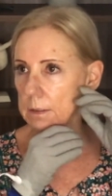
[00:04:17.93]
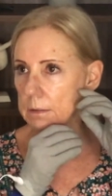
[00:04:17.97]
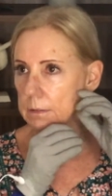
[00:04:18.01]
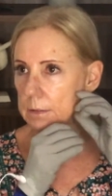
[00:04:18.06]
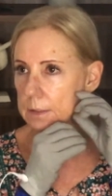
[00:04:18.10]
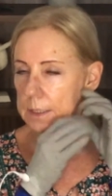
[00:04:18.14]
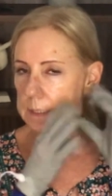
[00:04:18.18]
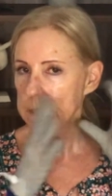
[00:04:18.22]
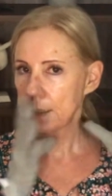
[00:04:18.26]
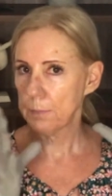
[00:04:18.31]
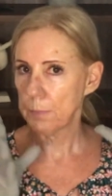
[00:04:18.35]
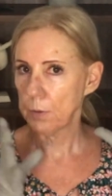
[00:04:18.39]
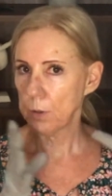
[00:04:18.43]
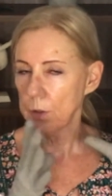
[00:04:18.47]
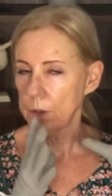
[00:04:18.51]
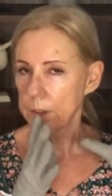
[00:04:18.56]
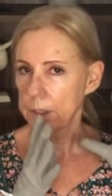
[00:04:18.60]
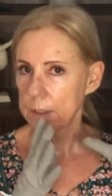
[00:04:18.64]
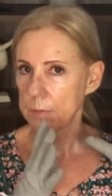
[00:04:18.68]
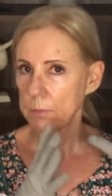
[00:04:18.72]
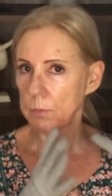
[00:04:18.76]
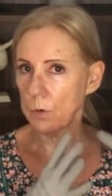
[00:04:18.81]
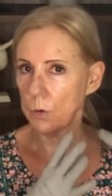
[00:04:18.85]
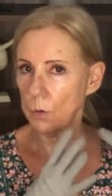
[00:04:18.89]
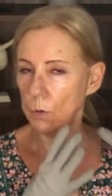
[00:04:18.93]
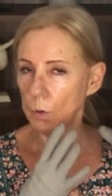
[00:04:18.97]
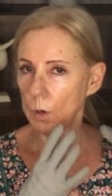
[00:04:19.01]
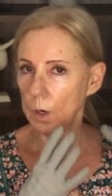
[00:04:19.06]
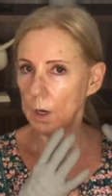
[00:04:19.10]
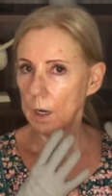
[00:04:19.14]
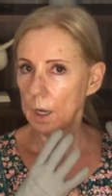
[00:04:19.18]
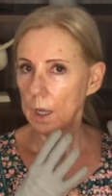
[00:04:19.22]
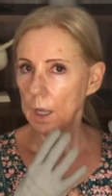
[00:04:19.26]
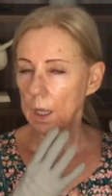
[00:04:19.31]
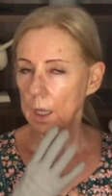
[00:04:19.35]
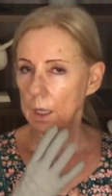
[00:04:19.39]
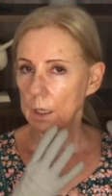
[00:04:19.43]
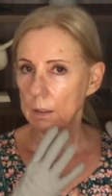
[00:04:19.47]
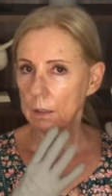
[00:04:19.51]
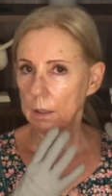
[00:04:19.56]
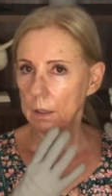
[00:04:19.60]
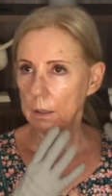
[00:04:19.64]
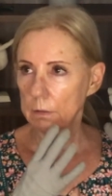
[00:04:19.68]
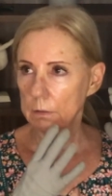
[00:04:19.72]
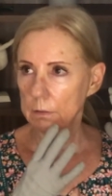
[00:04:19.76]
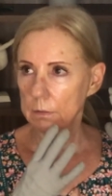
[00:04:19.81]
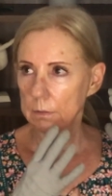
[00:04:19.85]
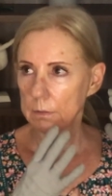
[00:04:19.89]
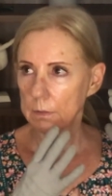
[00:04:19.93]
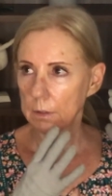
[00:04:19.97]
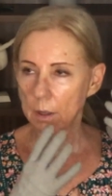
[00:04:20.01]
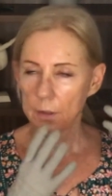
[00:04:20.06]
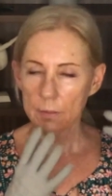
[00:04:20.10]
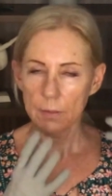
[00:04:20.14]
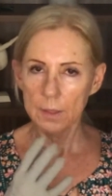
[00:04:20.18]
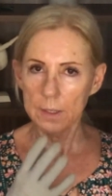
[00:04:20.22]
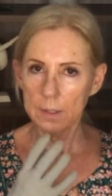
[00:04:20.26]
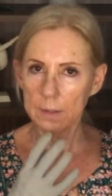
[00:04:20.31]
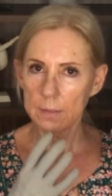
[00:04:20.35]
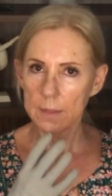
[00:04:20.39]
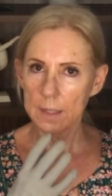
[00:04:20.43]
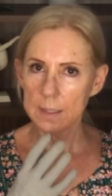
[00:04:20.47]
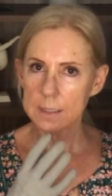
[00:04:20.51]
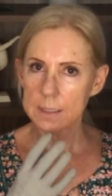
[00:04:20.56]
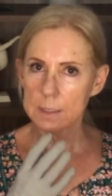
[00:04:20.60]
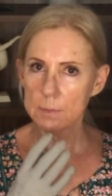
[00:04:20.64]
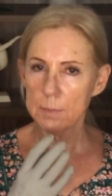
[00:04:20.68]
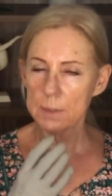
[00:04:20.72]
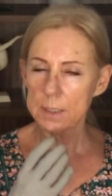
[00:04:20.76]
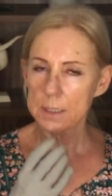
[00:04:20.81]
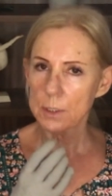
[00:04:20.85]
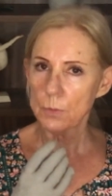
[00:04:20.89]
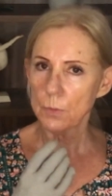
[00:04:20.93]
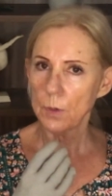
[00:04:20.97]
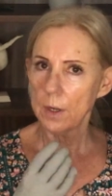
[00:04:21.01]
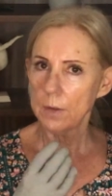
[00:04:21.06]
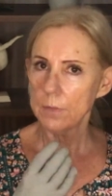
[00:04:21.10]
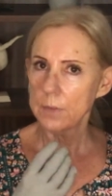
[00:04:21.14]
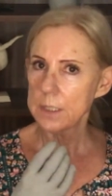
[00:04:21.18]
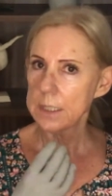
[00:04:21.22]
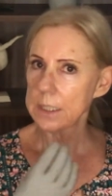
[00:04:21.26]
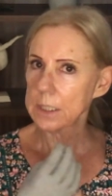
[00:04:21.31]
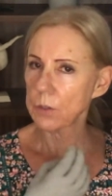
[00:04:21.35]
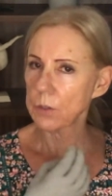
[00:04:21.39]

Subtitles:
dispersed more. I think that's the best way of